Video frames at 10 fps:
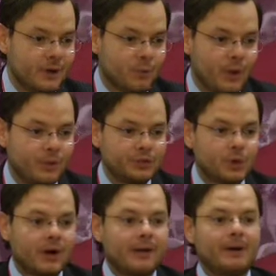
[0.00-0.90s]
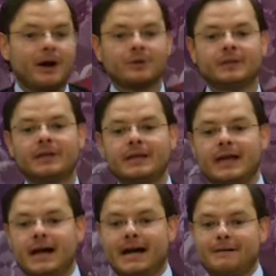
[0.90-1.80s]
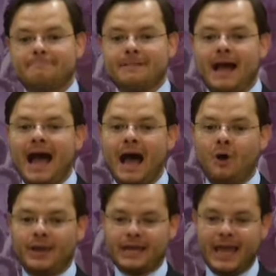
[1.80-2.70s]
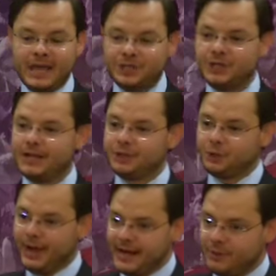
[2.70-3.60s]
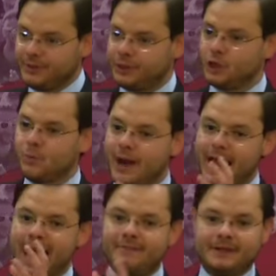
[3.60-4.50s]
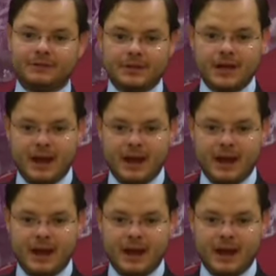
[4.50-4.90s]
when we talk about how engaging and trading with Cuba and having